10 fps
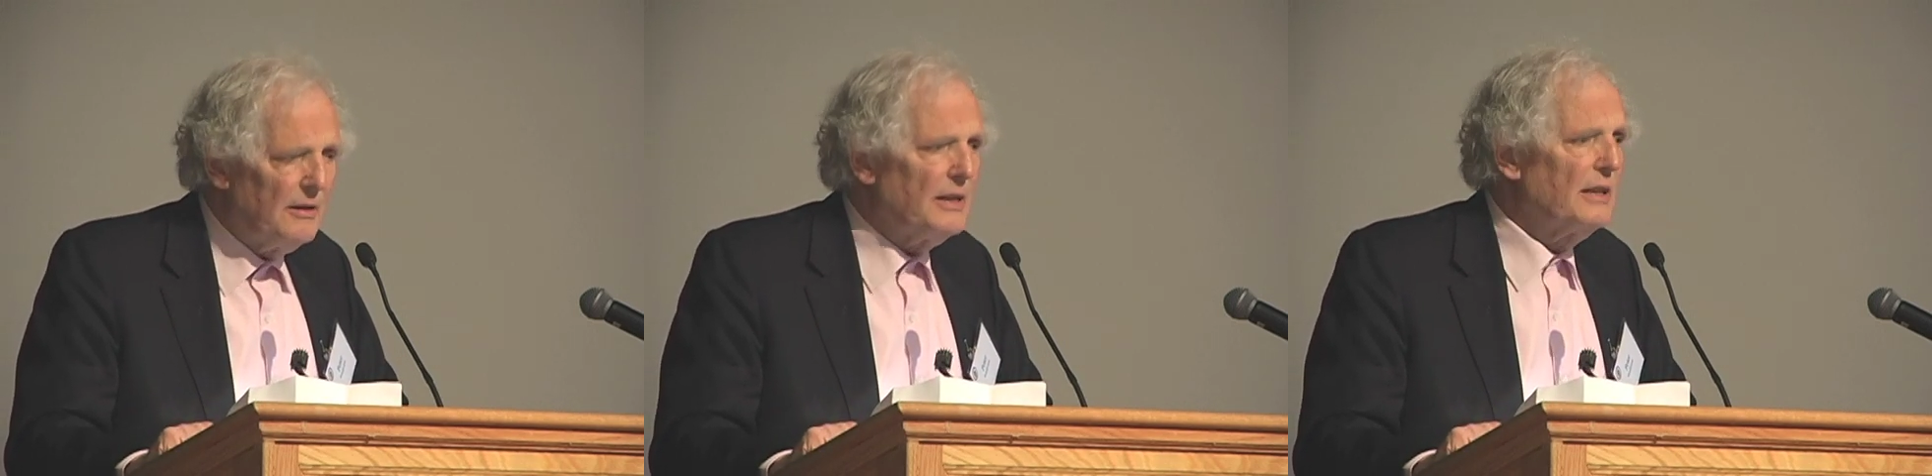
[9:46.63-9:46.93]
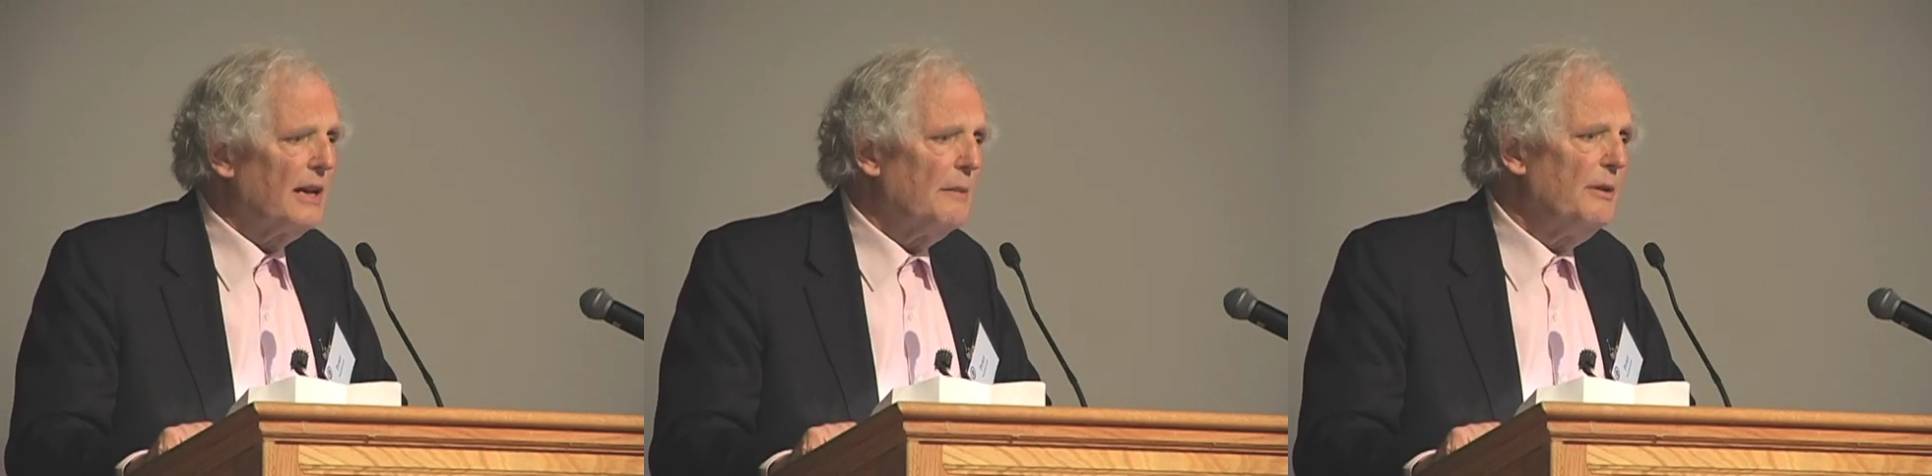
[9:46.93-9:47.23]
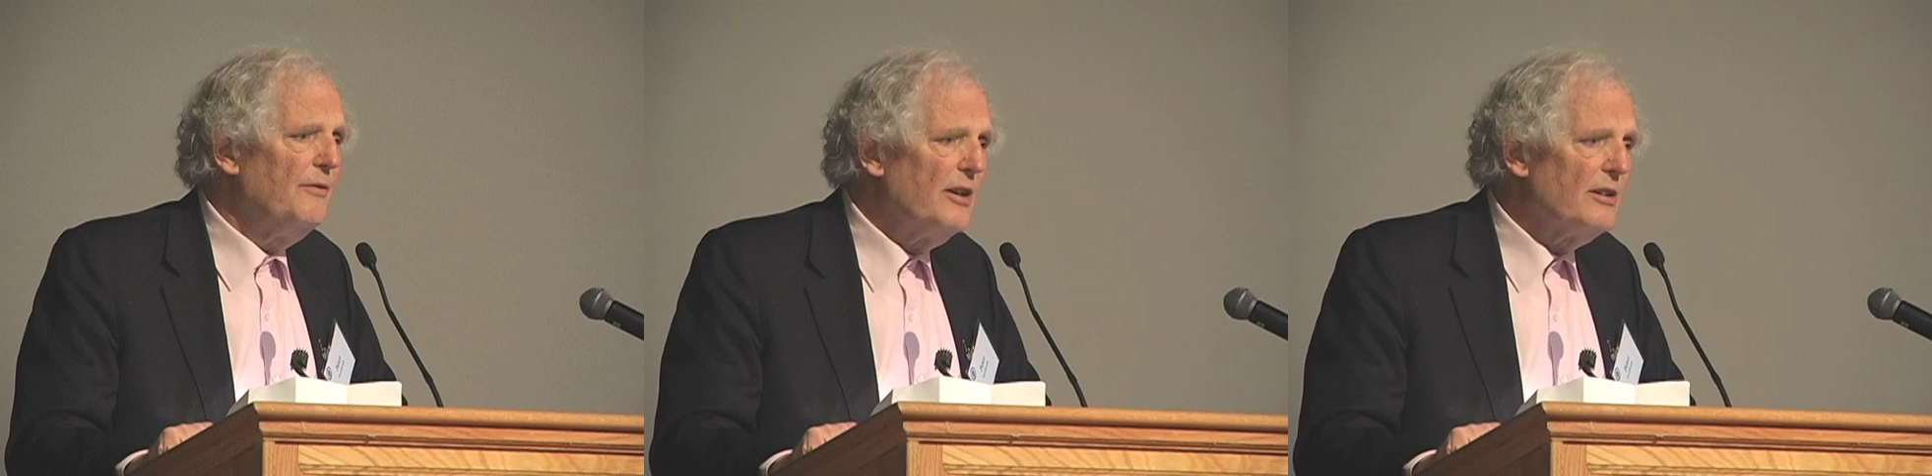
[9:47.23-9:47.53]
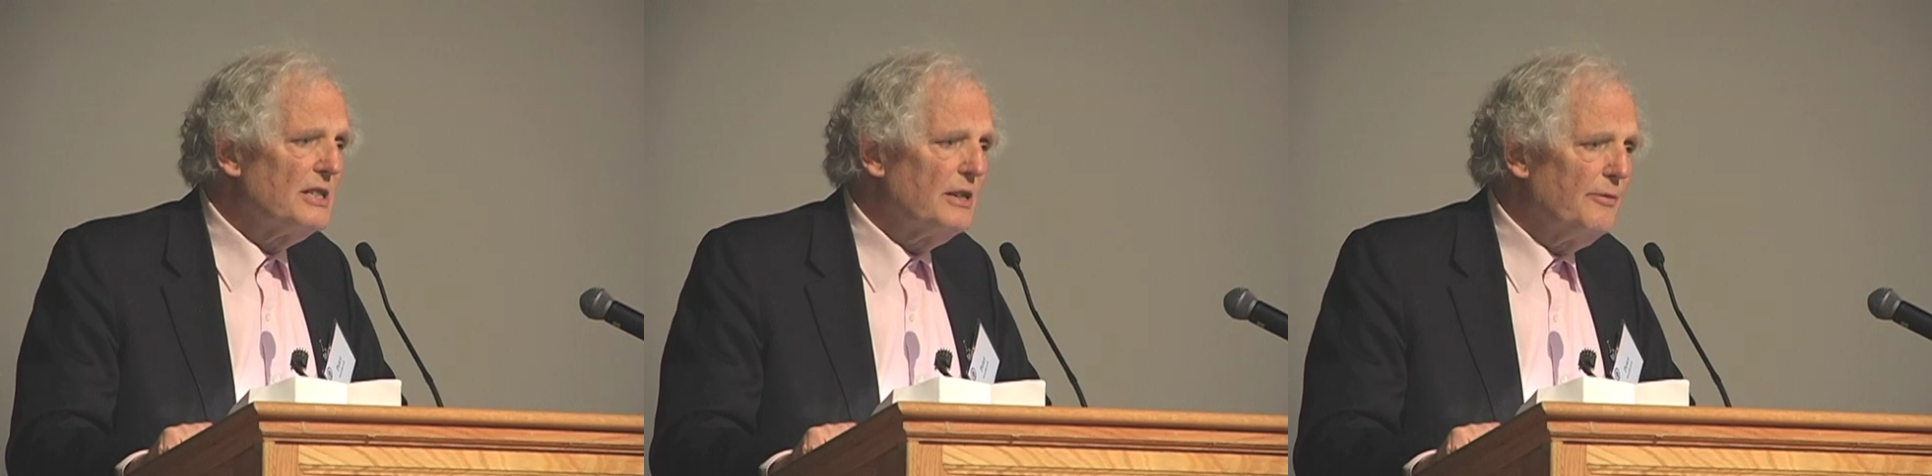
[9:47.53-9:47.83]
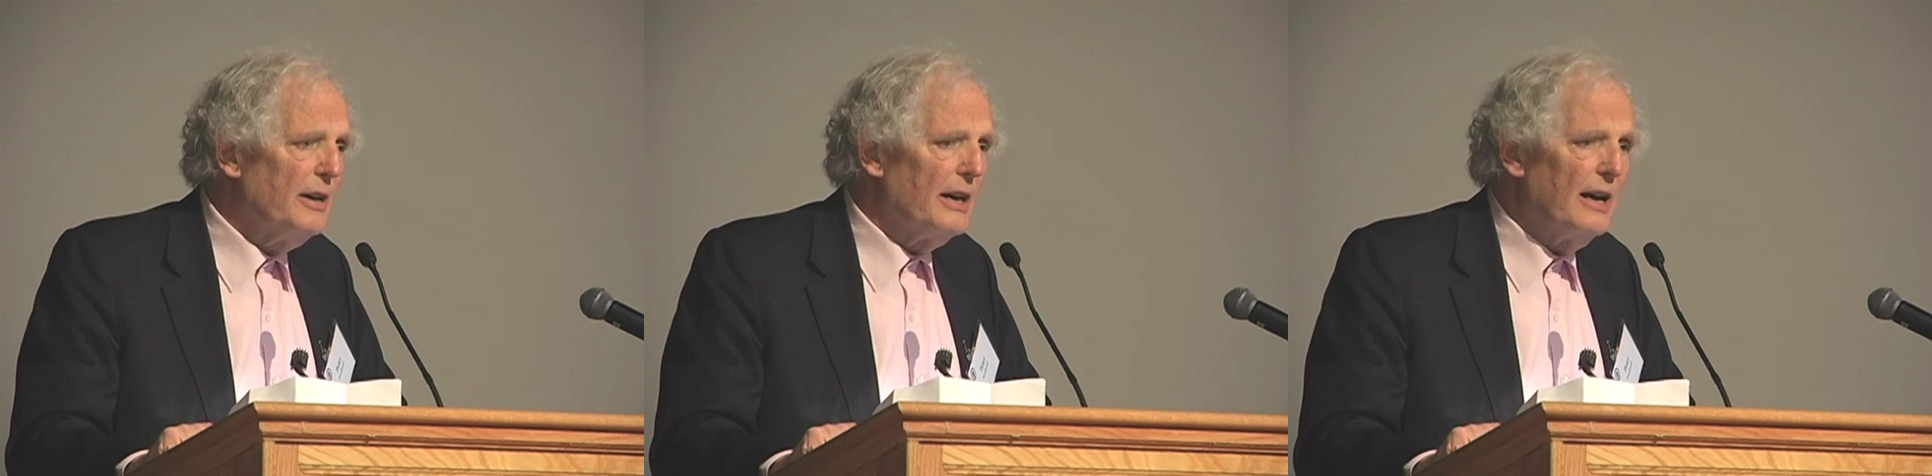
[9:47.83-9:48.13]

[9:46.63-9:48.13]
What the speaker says: it can be very severe,